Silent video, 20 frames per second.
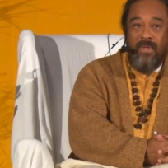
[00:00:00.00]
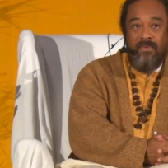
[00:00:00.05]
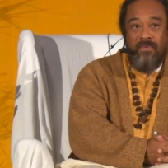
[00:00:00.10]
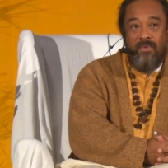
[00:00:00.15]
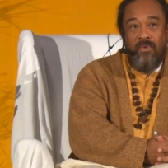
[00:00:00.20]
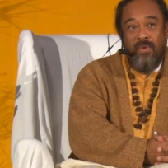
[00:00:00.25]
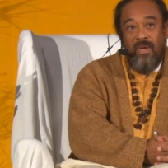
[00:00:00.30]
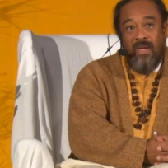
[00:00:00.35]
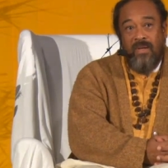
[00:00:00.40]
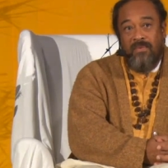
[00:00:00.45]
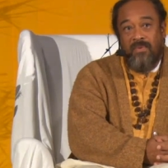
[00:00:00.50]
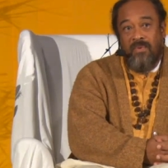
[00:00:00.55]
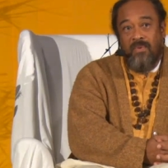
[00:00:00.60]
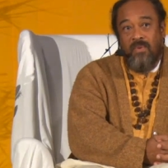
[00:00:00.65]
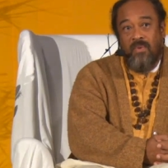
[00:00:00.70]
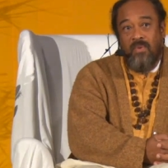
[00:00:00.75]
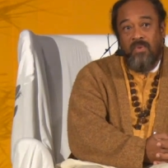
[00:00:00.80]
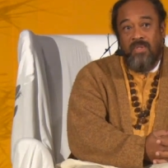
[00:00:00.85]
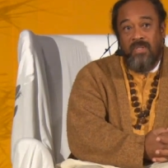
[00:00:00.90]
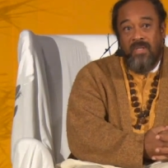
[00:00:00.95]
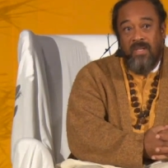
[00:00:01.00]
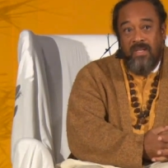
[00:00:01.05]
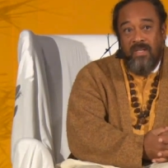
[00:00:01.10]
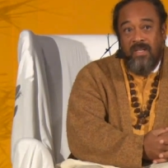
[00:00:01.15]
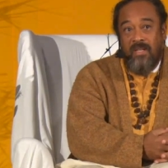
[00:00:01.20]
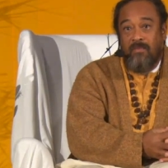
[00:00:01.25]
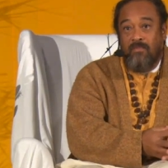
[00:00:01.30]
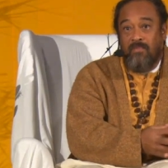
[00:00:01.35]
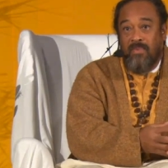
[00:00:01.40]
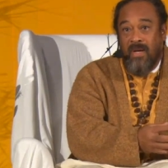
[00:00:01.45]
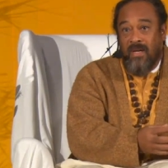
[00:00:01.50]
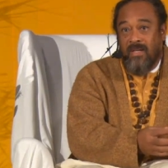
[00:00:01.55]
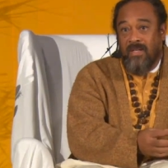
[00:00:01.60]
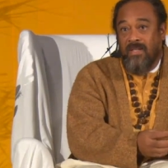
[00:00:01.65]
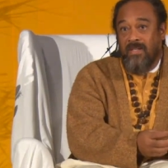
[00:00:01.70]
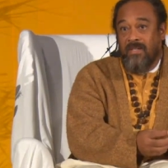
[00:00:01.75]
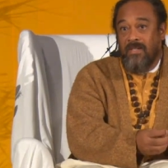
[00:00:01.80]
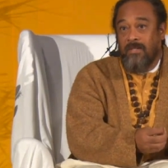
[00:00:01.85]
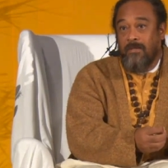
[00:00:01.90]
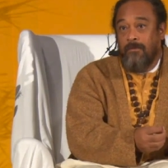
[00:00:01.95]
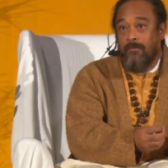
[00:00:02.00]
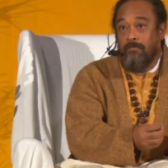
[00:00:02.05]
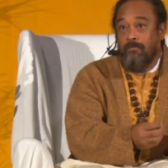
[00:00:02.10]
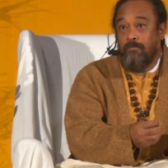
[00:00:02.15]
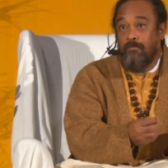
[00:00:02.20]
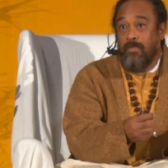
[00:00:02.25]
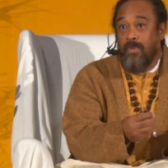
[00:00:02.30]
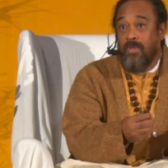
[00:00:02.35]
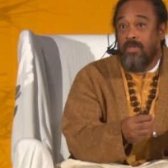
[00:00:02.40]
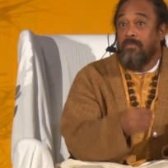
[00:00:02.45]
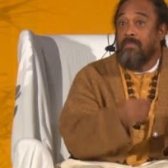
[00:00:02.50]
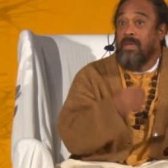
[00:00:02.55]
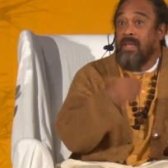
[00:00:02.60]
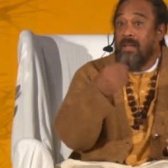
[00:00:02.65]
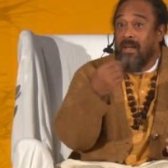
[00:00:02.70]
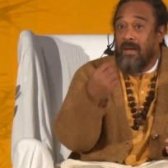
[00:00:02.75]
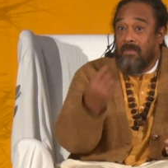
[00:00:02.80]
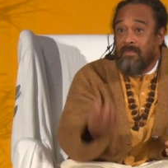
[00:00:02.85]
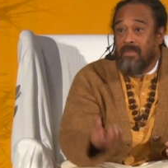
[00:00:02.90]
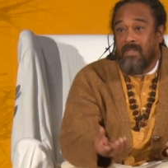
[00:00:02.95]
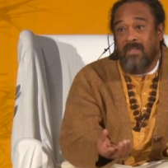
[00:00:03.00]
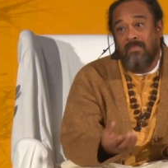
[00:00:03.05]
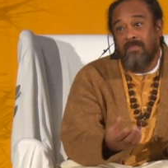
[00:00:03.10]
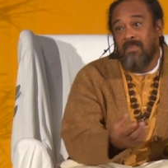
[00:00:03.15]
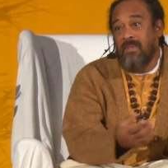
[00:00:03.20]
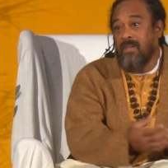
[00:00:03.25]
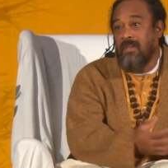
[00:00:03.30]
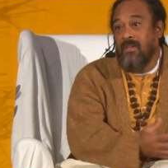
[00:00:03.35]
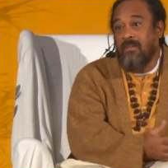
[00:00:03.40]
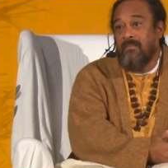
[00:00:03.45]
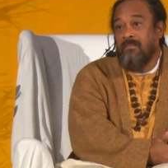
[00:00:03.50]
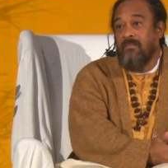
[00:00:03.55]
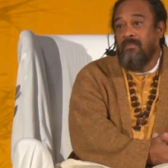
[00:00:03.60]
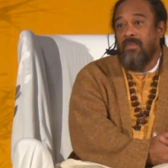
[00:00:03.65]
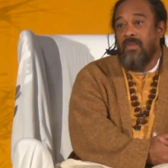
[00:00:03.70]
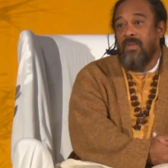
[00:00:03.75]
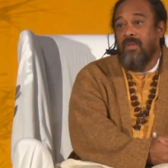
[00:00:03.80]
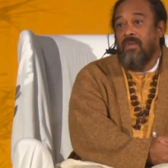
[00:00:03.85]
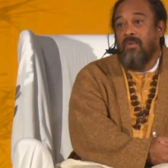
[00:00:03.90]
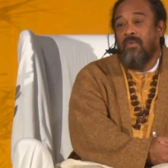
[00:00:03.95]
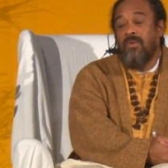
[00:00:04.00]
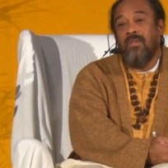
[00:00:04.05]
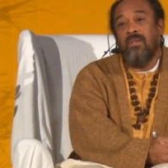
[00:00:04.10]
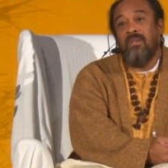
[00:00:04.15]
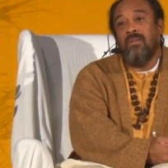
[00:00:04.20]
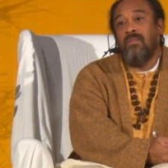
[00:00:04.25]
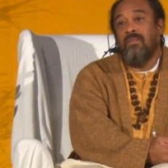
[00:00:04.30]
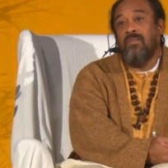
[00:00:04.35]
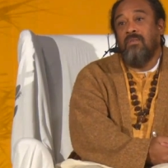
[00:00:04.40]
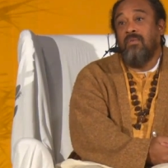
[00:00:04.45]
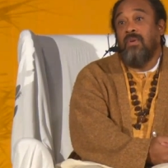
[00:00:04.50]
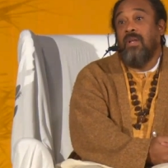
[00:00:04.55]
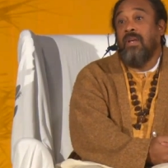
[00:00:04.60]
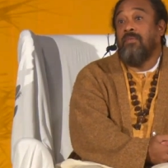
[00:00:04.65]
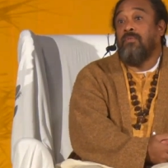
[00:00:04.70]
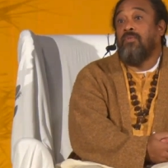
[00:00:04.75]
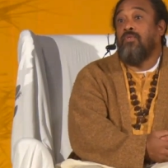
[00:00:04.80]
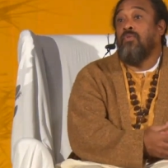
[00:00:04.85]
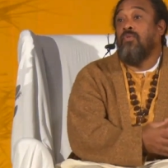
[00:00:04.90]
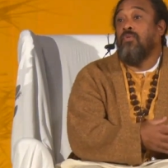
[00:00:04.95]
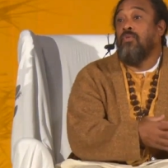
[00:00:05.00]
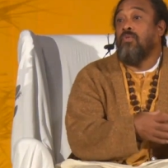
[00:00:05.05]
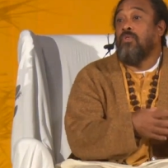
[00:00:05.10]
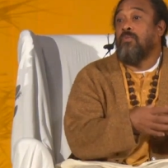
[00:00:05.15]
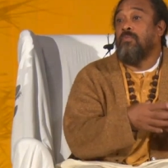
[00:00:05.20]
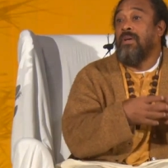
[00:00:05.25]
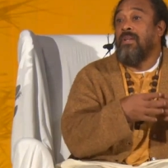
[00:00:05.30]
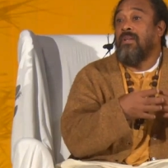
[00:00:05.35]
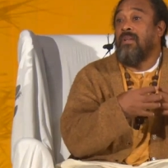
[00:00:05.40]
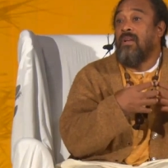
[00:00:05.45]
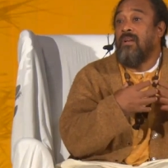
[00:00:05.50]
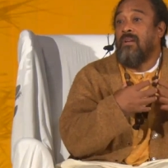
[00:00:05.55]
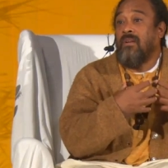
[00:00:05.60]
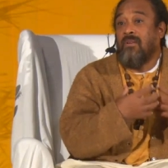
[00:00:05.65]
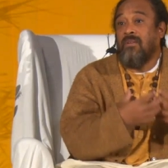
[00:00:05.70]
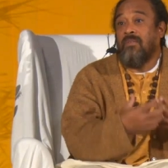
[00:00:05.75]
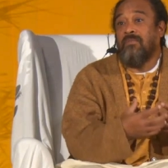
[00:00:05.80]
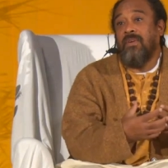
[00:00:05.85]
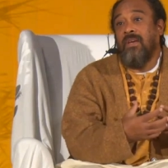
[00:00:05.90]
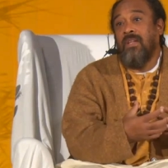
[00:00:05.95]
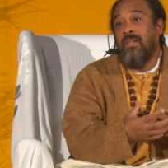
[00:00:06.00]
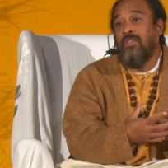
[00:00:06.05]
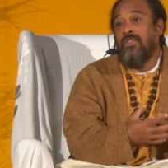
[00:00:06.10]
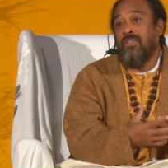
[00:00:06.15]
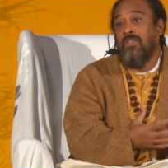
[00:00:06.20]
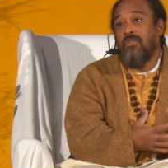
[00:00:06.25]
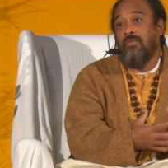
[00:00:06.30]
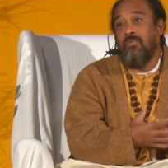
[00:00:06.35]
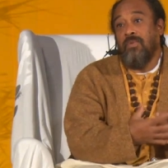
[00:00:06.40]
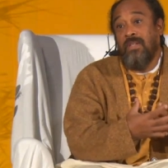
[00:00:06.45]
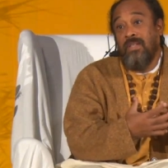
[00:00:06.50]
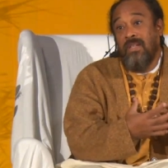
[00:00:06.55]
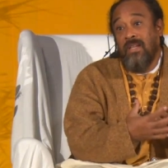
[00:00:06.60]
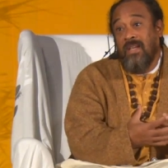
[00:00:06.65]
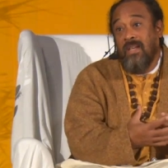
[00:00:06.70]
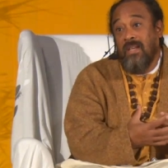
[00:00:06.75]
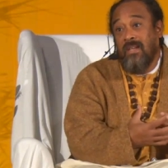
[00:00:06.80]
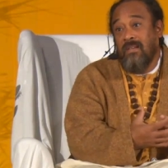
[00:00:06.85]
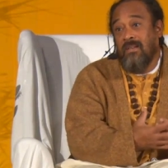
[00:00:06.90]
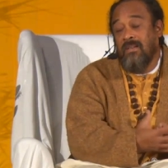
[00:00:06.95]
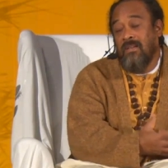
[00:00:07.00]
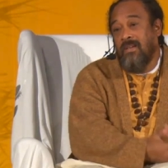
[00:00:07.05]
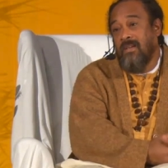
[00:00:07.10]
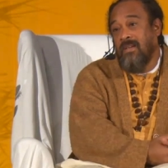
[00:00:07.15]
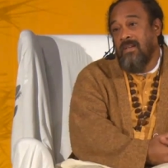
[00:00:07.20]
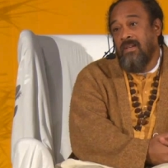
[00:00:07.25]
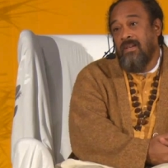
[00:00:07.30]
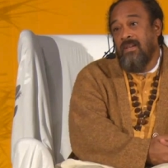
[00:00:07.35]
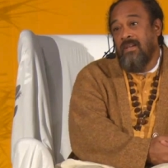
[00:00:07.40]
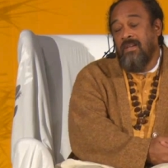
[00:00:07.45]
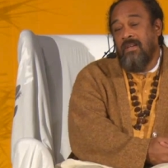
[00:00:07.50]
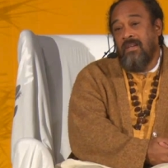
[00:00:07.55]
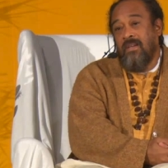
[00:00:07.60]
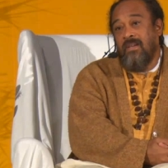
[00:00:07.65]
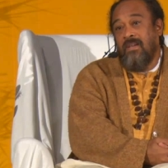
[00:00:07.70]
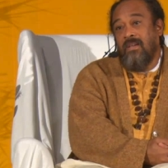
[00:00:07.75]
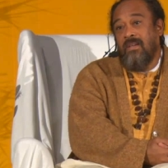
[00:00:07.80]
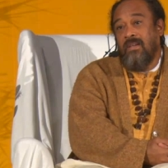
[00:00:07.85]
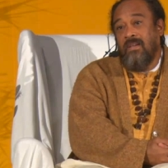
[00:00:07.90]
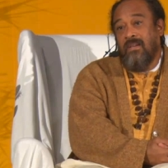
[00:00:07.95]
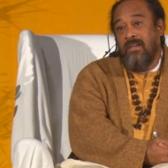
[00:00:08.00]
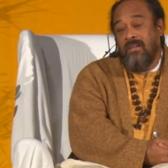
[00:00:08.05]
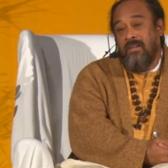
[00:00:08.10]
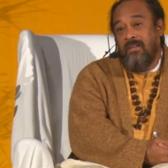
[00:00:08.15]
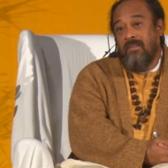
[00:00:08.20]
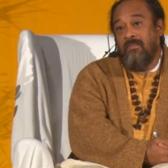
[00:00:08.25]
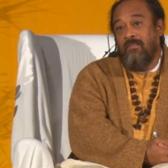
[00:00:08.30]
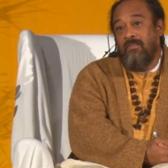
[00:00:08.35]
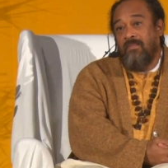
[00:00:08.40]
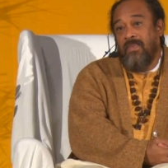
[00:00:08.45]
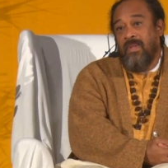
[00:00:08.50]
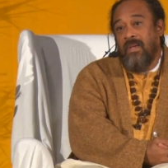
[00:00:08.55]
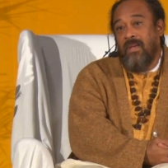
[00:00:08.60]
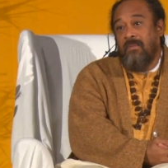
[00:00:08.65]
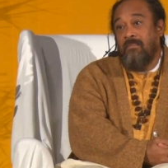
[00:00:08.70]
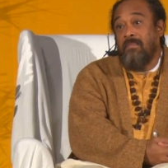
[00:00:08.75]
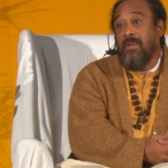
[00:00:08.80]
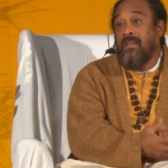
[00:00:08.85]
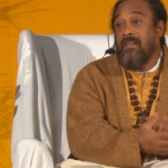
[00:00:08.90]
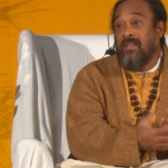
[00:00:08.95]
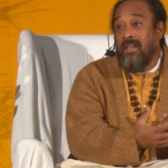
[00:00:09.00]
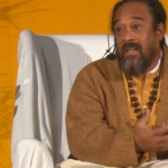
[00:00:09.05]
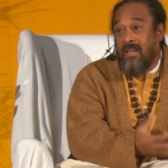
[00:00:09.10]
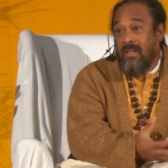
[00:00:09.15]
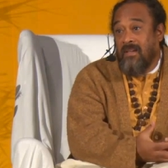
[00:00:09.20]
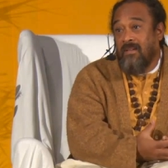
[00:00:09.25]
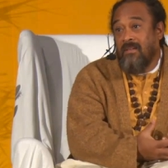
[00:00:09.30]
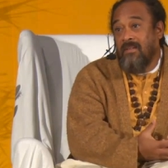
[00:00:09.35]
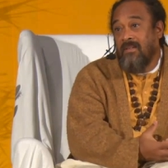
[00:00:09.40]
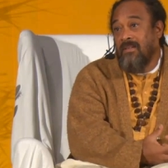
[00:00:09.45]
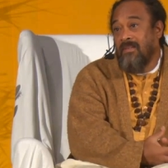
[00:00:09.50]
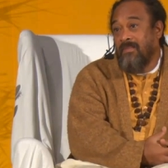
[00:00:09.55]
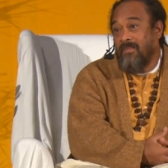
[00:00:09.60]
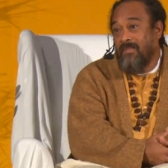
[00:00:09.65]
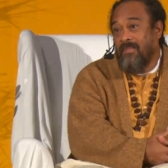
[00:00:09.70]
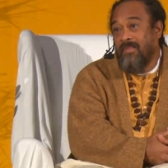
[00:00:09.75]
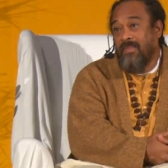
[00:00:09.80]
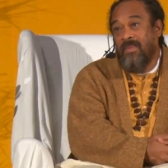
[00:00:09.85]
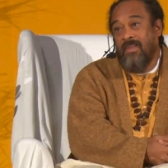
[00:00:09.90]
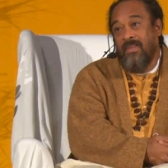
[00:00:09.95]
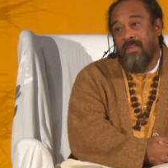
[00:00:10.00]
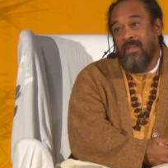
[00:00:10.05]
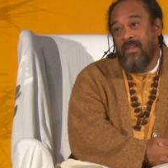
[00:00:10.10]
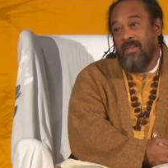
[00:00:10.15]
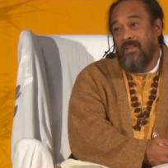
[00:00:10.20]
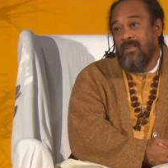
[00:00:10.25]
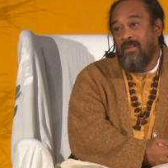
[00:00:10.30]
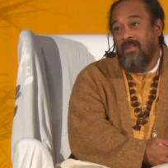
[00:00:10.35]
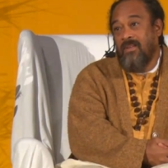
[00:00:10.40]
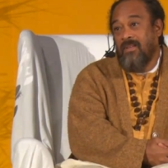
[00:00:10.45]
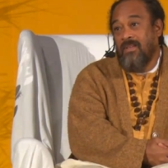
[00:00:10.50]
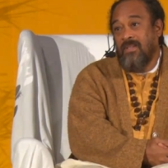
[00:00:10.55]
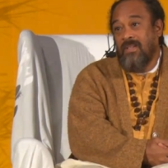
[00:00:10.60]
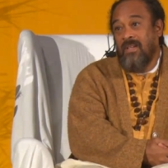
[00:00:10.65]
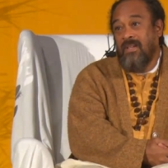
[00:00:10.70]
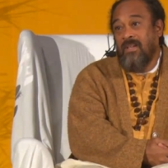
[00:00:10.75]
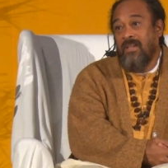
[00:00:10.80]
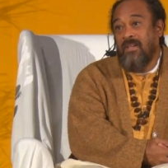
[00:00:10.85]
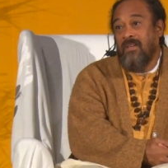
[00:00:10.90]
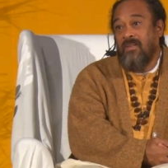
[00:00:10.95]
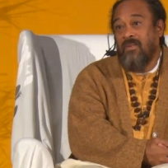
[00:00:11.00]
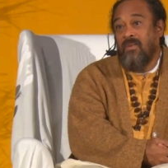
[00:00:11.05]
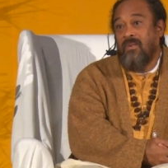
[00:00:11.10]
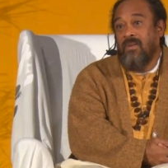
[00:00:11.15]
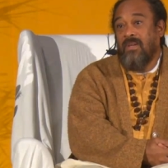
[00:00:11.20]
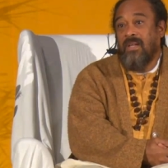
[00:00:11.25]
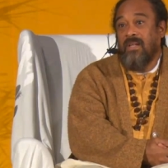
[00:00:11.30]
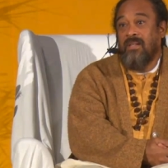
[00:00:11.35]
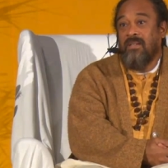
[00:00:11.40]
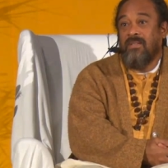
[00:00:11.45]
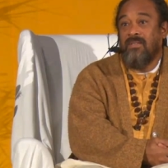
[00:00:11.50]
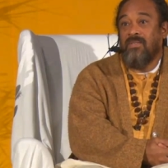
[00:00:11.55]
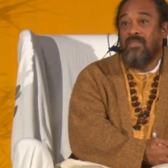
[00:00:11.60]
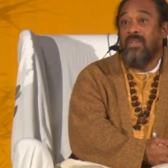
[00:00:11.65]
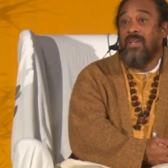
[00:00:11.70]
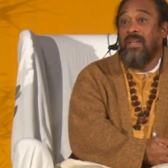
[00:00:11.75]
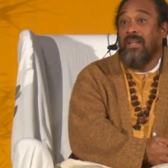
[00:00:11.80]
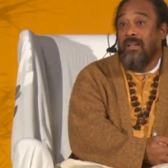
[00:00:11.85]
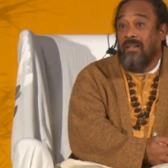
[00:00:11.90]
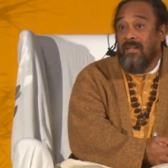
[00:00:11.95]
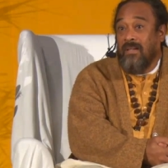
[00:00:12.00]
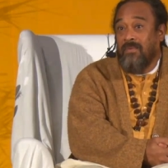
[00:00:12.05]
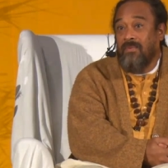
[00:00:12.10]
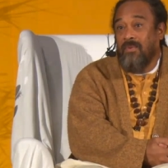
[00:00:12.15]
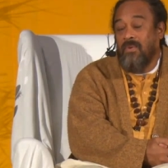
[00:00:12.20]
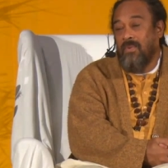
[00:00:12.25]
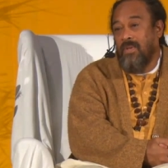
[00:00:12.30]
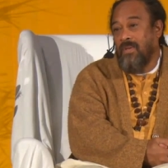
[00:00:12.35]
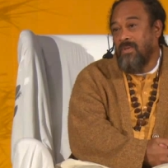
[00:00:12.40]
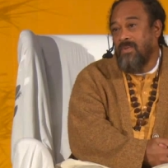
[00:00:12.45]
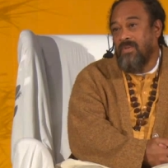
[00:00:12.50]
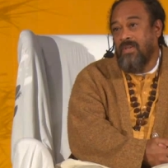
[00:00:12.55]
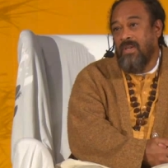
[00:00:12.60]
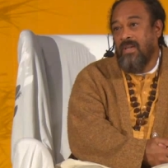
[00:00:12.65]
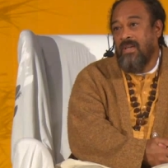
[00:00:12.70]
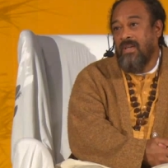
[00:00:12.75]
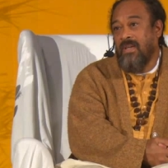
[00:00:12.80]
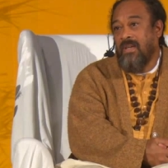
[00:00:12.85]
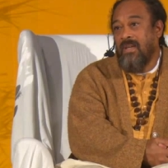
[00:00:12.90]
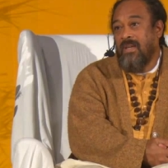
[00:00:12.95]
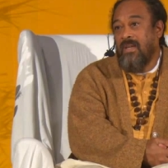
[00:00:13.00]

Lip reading: If you have to study and practice to become something, you will have to spend a lot of energy to retain and maintain that understanding or that skill, if you want to say.